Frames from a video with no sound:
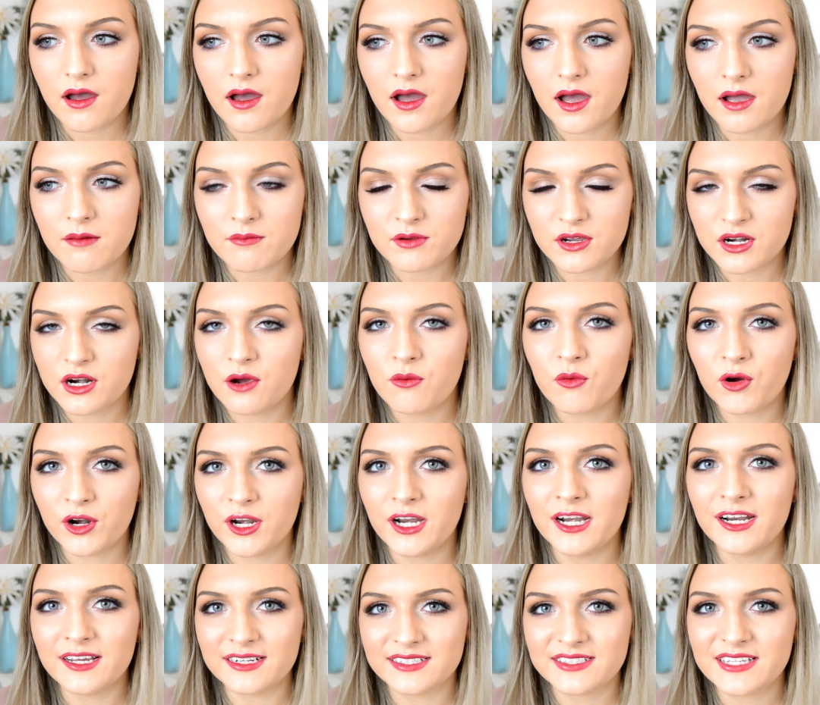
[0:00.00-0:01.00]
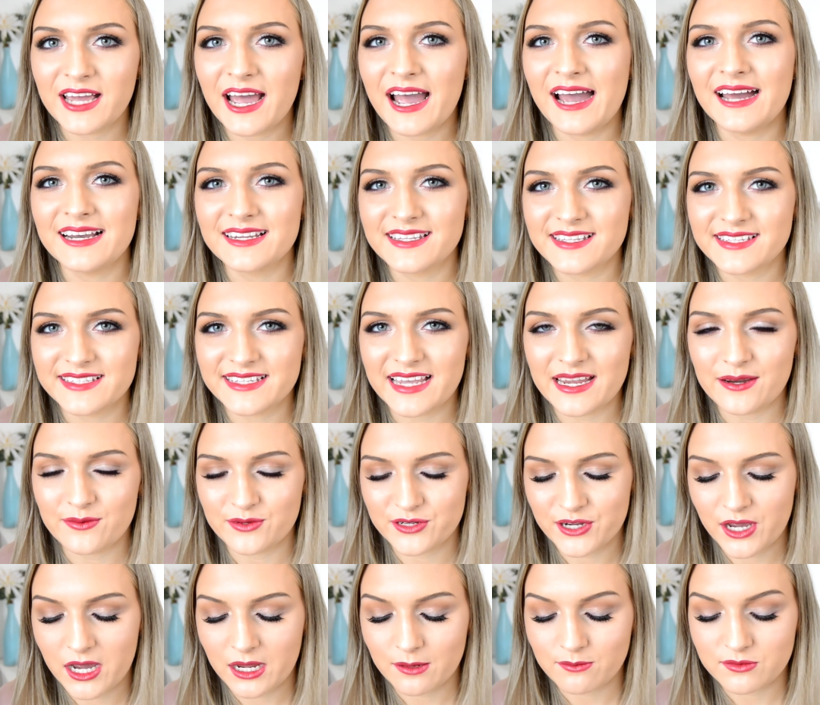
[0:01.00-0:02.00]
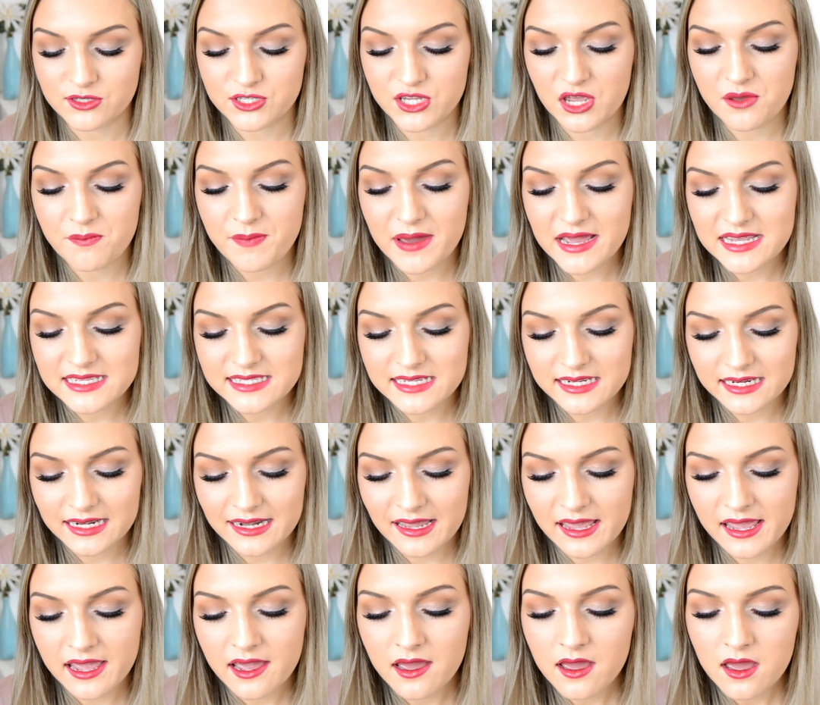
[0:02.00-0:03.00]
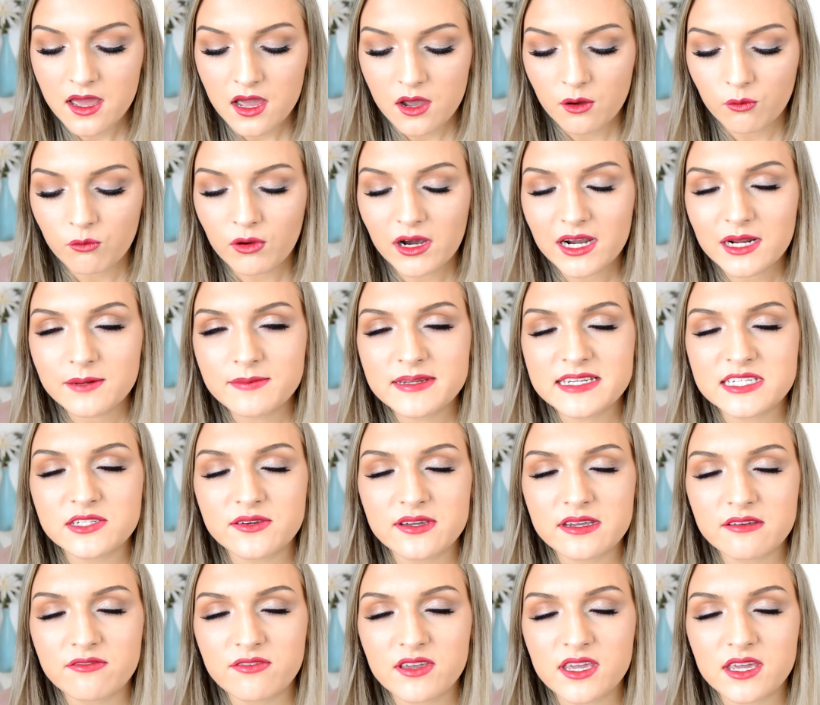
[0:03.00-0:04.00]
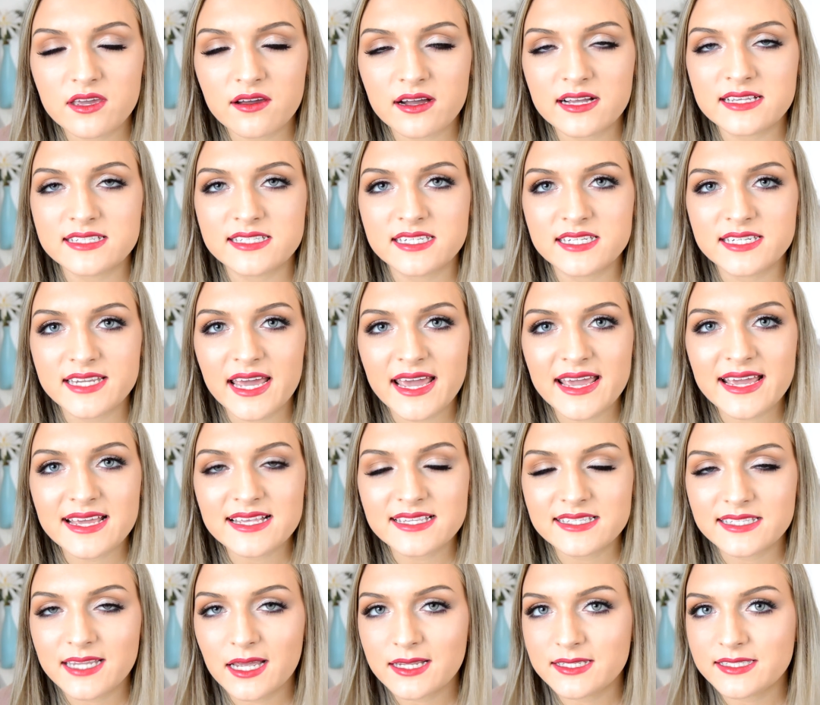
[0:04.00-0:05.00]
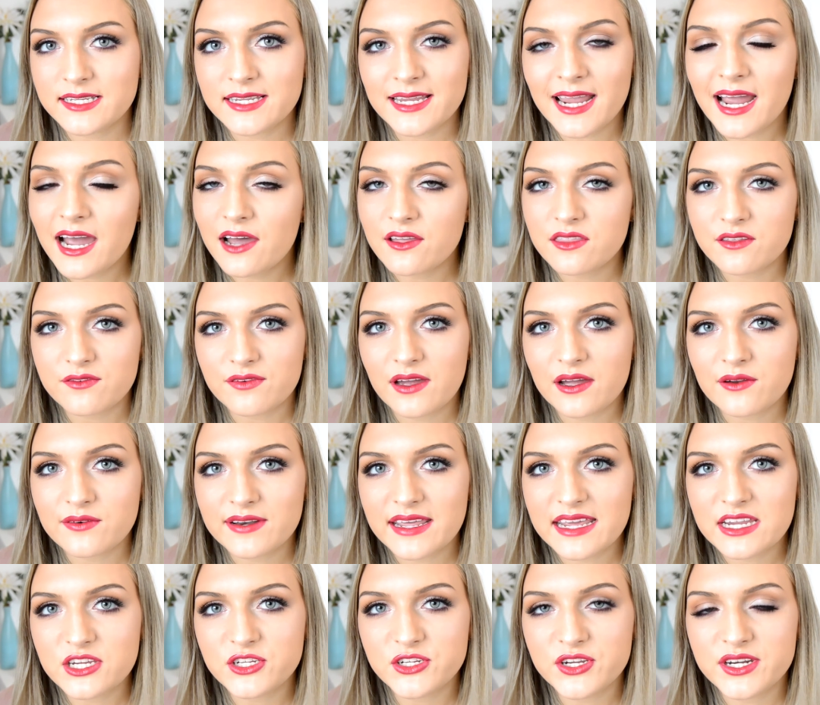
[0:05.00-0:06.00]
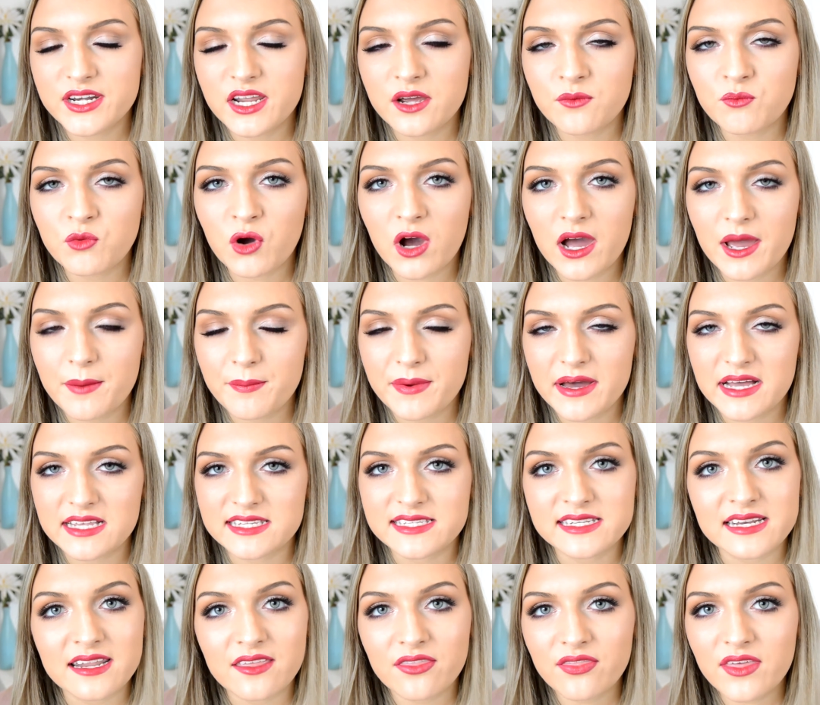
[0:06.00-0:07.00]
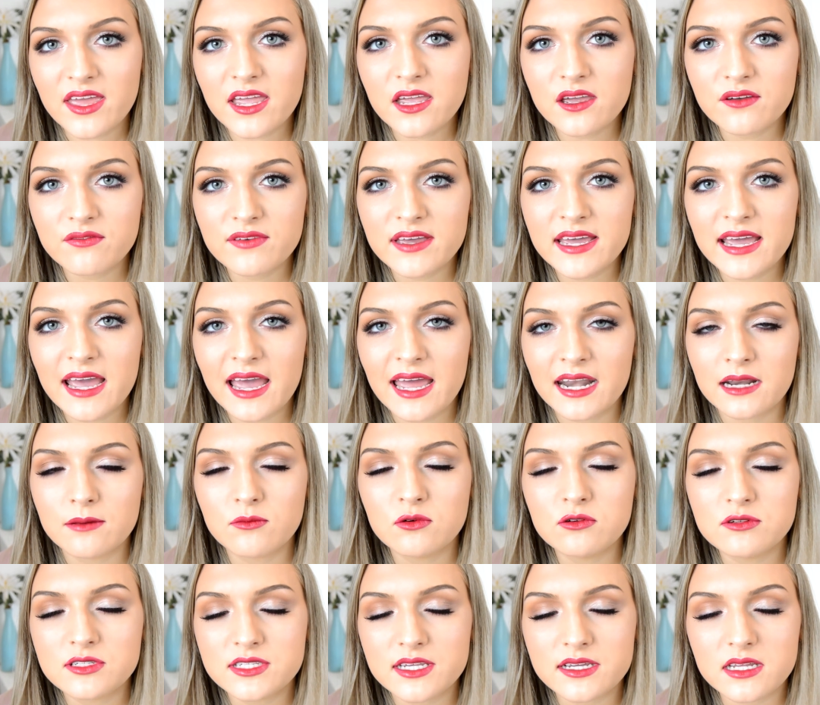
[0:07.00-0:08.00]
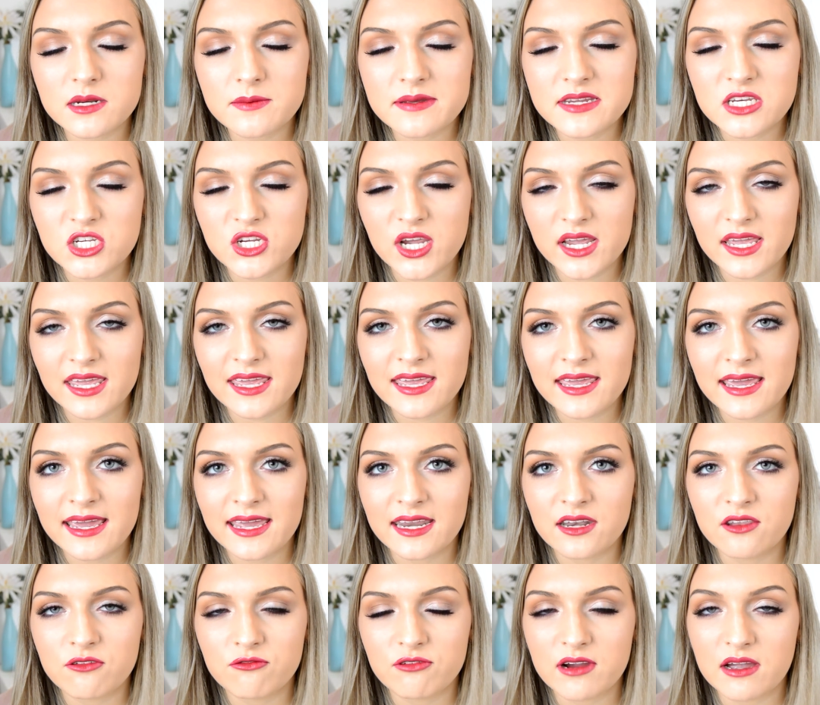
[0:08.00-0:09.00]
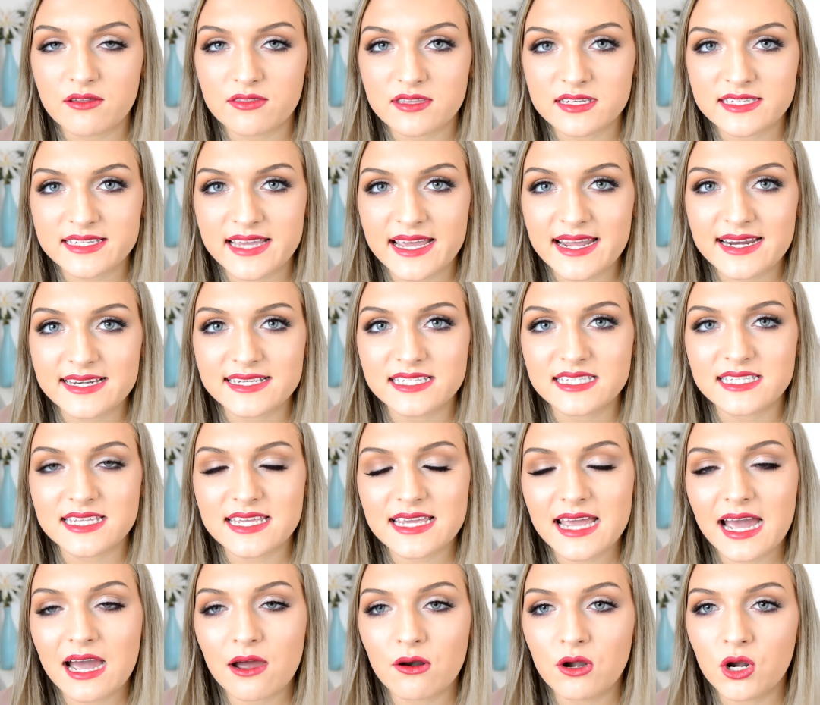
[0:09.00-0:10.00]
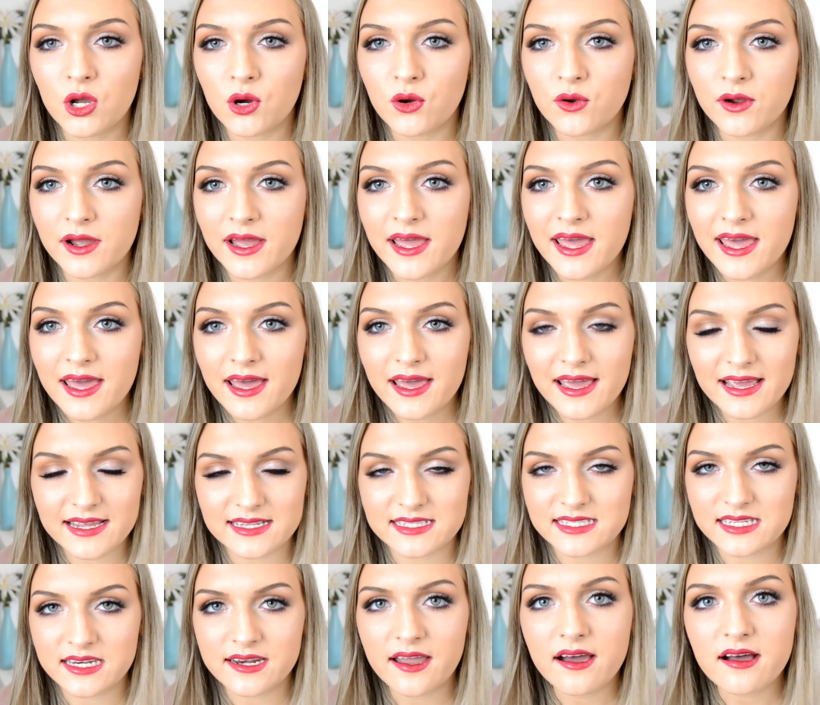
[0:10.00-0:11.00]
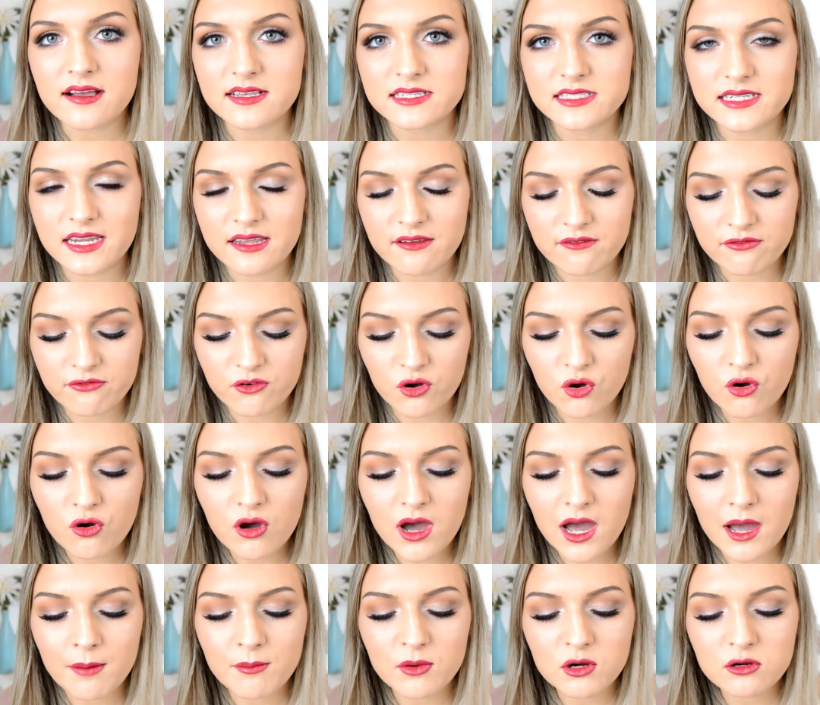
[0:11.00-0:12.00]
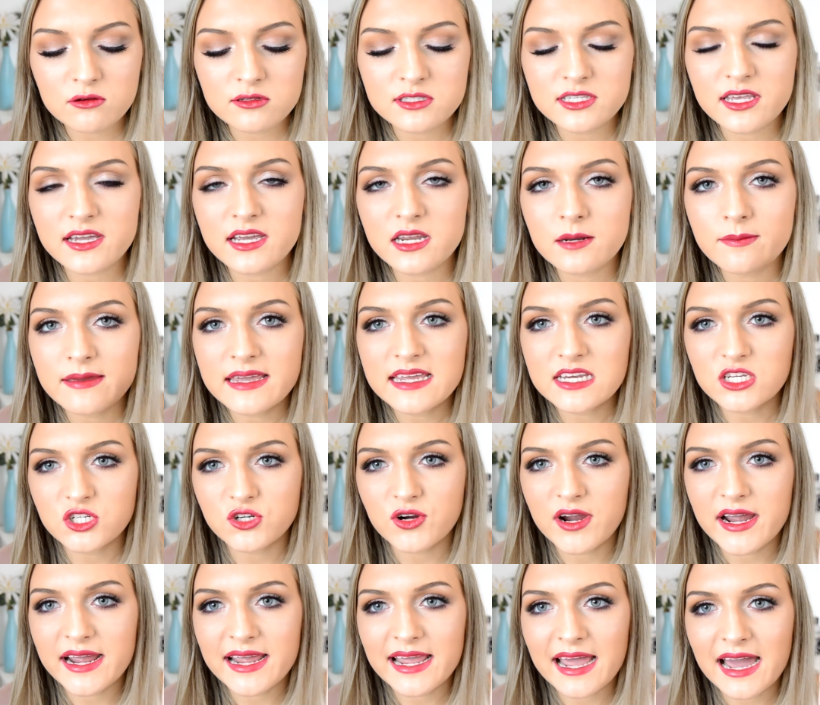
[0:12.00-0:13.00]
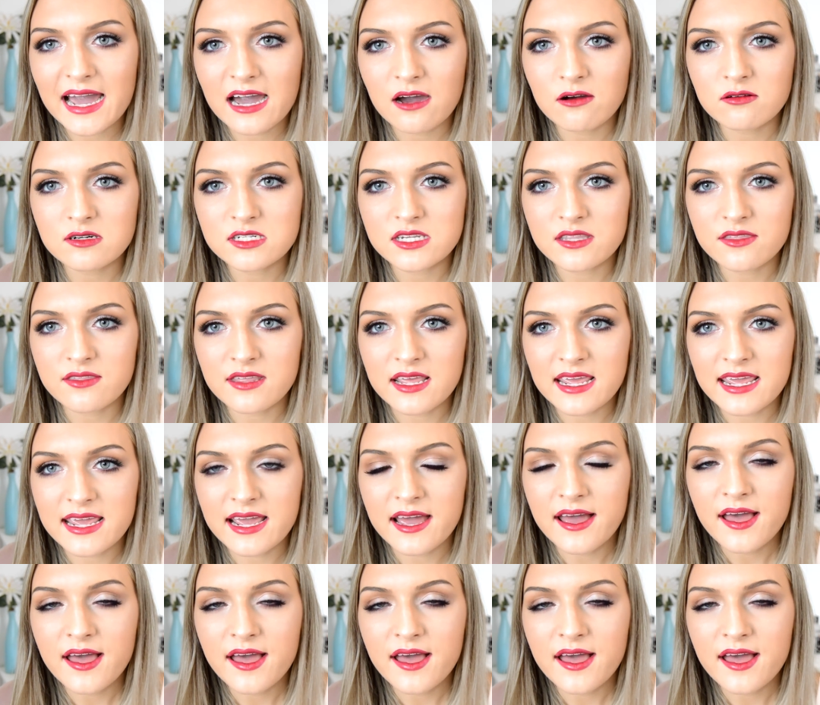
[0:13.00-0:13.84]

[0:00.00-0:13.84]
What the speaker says: I'm going to want to look tan at the same time. So basically what I'm going to be doing for you guys today is testing out the foundation and what I personally think of it, and I'm also going to be checking in throughout the day to see how long it's lasting for. I'm also going to be trying out the